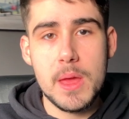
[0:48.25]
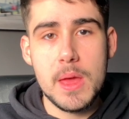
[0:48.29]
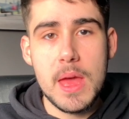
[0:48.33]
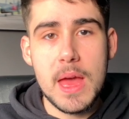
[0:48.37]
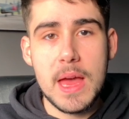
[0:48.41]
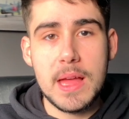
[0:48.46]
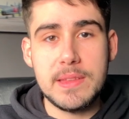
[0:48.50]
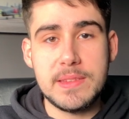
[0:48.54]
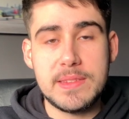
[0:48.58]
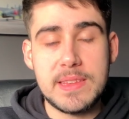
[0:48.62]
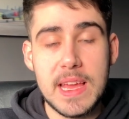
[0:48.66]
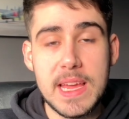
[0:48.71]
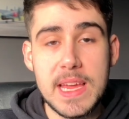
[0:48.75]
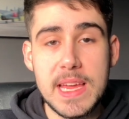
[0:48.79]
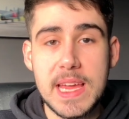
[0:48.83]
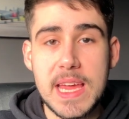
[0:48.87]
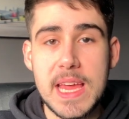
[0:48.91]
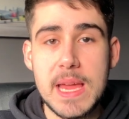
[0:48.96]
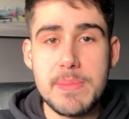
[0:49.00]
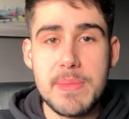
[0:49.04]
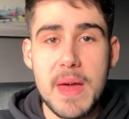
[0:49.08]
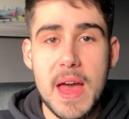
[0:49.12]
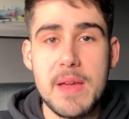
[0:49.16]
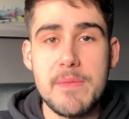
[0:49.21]
And say you
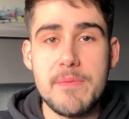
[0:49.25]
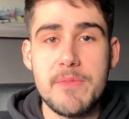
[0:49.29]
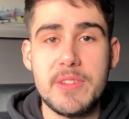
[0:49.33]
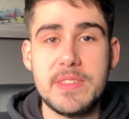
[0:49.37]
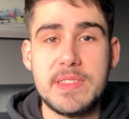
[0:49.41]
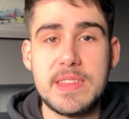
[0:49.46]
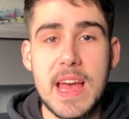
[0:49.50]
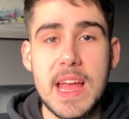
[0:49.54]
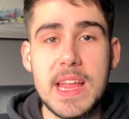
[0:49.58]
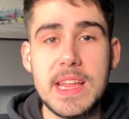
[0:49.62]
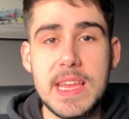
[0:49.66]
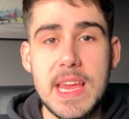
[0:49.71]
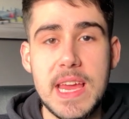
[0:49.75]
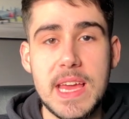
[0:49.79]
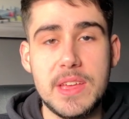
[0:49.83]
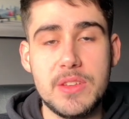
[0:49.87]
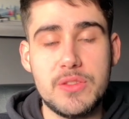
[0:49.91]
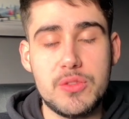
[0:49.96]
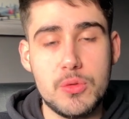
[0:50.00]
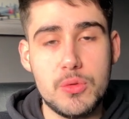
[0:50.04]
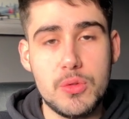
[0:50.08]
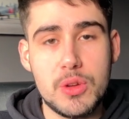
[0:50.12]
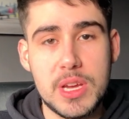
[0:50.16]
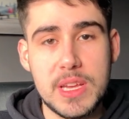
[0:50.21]
keep that in for 10
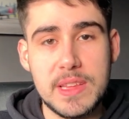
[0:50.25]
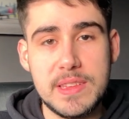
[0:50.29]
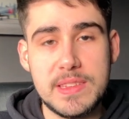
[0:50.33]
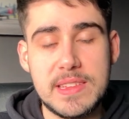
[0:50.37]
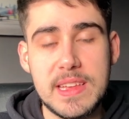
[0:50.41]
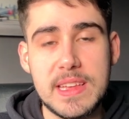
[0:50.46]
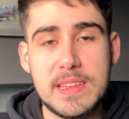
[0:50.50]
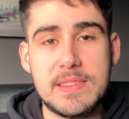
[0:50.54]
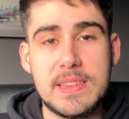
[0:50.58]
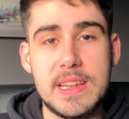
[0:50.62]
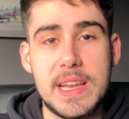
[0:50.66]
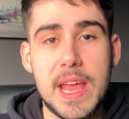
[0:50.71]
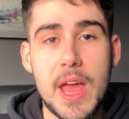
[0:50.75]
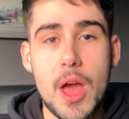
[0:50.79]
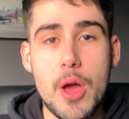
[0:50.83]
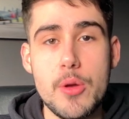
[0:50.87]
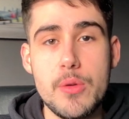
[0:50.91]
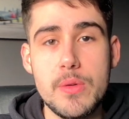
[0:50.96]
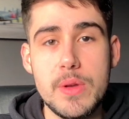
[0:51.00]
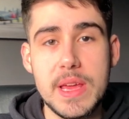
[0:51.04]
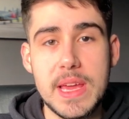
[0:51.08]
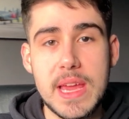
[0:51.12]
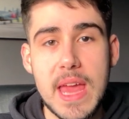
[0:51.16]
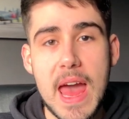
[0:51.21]
years, you'll consistently
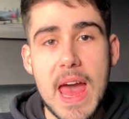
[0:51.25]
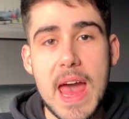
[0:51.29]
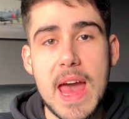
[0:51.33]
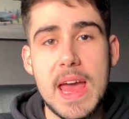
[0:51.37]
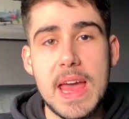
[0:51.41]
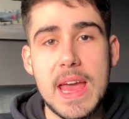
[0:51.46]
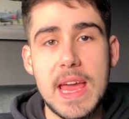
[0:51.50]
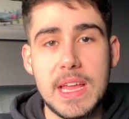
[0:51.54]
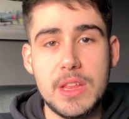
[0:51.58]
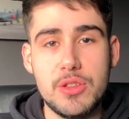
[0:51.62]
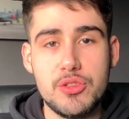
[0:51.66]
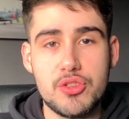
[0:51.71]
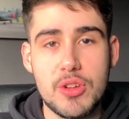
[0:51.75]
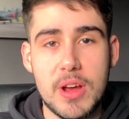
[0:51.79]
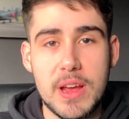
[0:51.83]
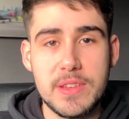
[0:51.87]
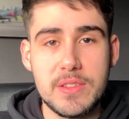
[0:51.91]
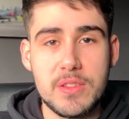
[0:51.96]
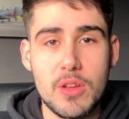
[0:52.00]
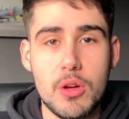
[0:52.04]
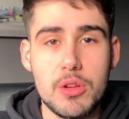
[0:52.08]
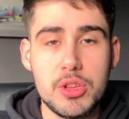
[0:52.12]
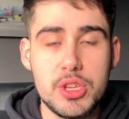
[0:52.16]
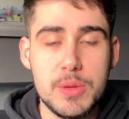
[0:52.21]
only get
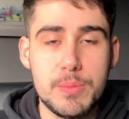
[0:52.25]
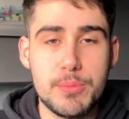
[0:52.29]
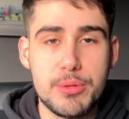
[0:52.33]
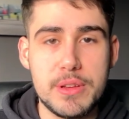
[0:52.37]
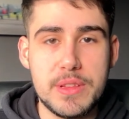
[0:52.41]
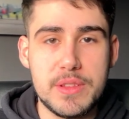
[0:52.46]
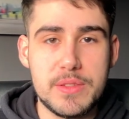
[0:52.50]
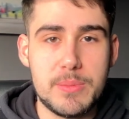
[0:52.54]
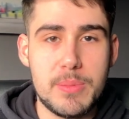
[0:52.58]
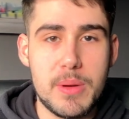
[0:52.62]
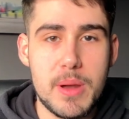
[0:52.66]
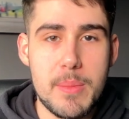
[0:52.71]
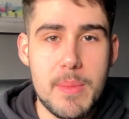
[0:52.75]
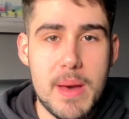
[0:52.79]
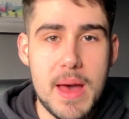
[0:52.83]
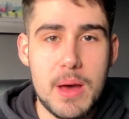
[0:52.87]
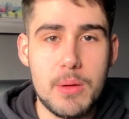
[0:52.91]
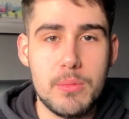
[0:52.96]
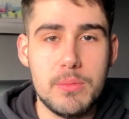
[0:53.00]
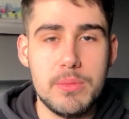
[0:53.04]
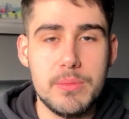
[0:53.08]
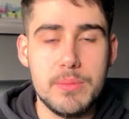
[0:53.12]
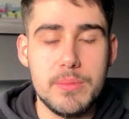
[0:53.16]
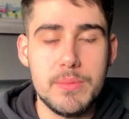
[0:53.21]
interest on your principal
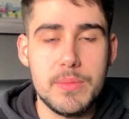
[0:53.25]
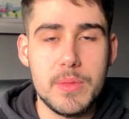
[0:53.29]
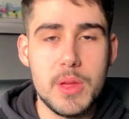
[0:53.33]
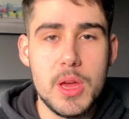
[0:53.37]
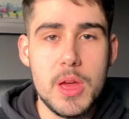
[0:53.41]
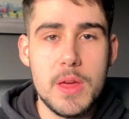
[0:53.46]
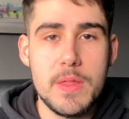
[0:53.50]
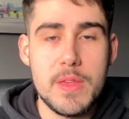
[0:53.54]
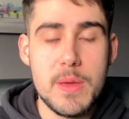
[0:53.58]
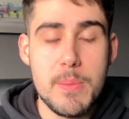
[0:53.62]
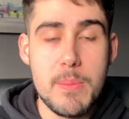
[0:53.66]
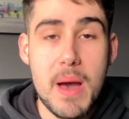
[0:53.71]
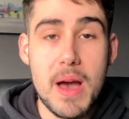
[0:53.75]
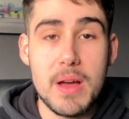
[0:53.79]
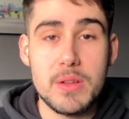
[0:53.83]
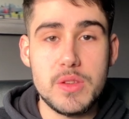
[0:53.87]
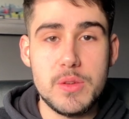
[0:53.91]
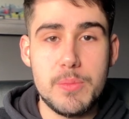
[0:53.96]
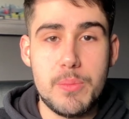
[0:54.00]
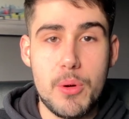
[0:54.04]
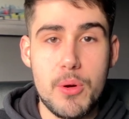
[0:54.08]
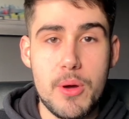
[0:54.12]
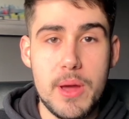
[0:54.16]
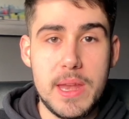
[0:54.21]
amount, the amount
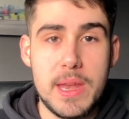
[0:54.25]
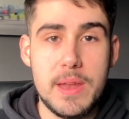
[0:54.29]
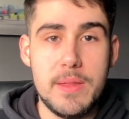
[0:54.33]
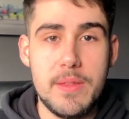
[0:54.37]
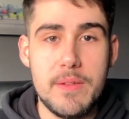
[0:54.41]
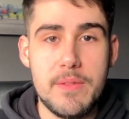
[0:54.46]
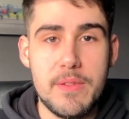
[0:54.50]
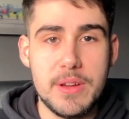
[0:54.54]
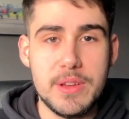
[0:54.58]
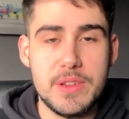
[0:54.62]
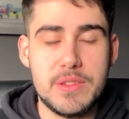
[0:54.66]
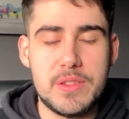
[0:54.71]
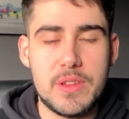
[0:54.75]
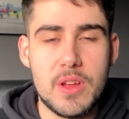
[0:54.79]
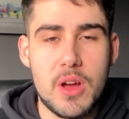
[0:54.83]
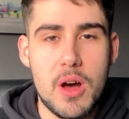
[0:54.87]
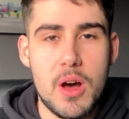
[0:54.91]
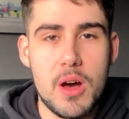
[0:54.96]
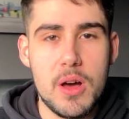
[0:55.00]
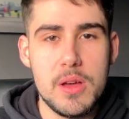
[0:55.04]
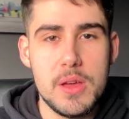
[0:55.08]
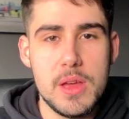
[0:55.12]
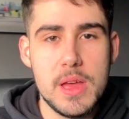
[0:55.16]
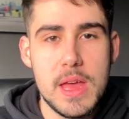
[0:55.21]
you put in at the very
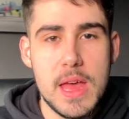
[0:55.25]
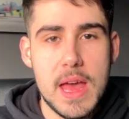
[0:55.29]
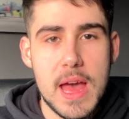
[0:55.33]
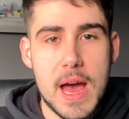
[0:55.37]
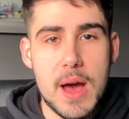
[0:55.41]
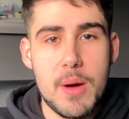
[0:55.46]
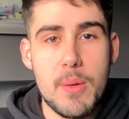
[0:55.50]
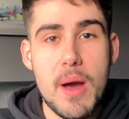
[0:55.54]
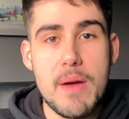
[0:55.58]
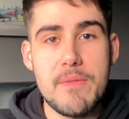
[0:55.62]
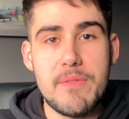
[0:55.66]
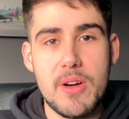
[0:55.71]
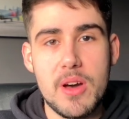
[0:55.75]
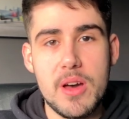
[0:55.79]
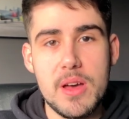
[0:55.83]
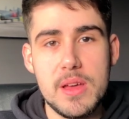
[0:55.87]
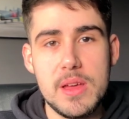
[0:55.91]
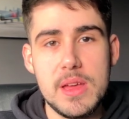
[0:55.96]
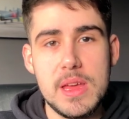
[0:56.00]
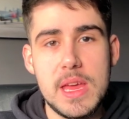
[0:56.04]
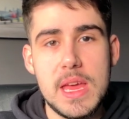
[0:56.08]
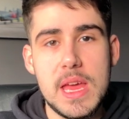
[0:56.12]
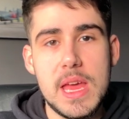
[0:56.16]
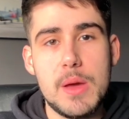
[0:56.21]
start. However,
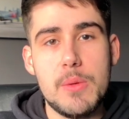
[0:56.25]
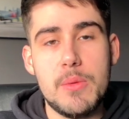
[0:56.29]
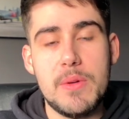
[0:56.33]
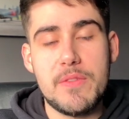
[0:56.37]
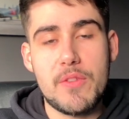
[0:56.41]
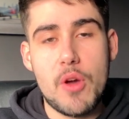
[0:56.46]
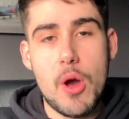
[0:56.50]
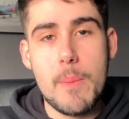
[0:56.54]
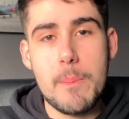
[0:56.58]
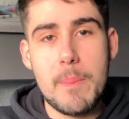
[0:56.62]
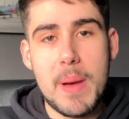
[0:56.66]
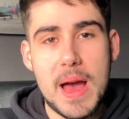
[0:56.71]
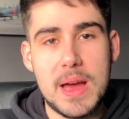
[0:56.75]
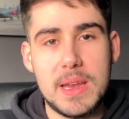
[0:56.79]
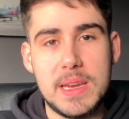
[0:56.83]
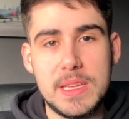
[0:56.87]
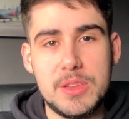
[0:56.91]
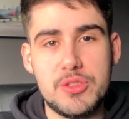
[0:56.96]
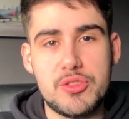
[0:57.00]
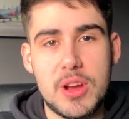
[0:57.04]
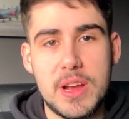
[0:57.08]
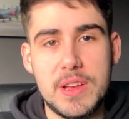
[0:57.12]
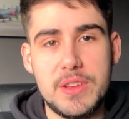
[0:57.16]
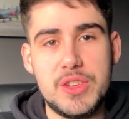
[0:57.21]
with compound
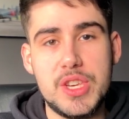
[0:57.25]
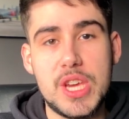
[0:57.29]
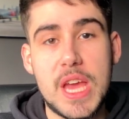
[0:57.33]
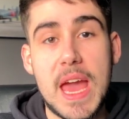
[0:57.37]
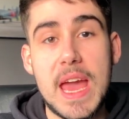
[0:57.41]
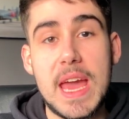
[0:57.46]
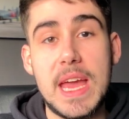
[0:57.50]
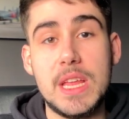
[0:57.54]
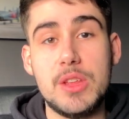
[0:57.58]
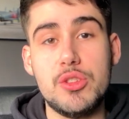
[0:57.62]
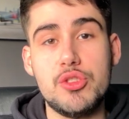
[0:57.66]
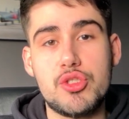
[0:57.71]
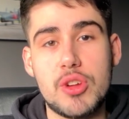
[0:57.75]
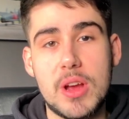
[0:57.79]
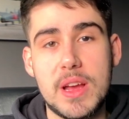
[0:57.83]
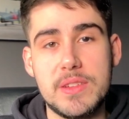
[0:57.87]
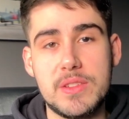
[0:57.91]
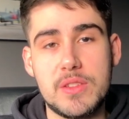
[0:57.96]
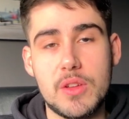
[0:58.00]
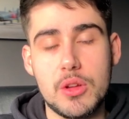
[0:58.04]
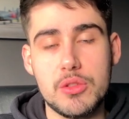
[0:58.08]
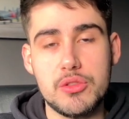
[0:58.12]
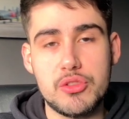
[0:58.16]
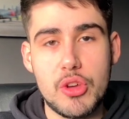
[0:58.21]
interest, you get
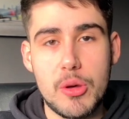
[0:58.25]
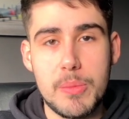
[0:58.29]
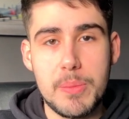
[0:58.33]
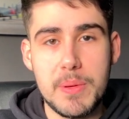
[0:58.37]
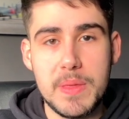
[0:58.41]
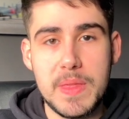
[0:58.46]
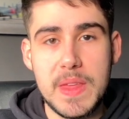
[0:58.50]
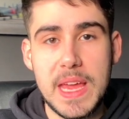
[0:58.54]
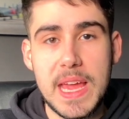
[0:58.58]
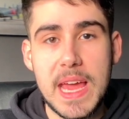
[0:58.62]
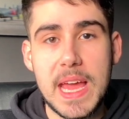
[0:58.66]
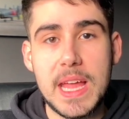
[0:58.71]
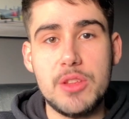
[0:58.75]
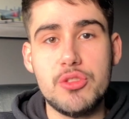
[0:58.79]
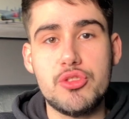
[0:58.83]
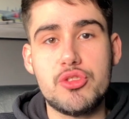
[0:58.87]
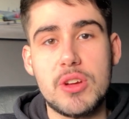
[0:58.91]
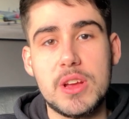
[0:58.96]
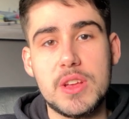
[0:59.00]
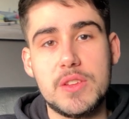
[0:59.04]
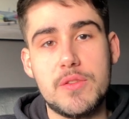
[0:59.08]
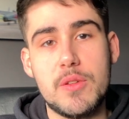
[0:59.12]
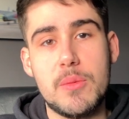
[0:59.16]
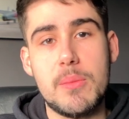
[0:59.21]
interest on top of the
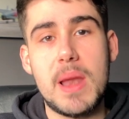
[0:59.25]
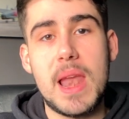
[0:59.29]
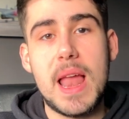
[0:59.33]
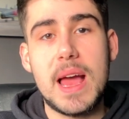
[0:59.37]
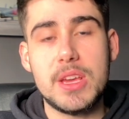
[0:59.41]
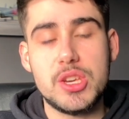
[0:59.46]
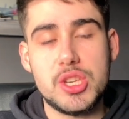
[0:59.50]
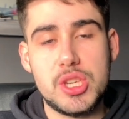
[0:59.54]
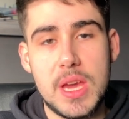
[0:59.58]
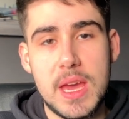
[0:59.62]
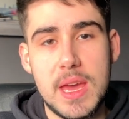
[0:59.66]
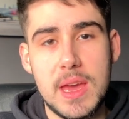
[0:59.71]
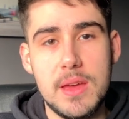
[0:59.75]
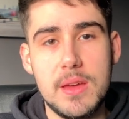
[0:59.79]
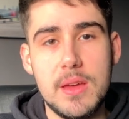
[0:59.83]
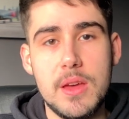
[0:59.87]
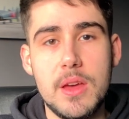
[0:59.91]
interest from last year.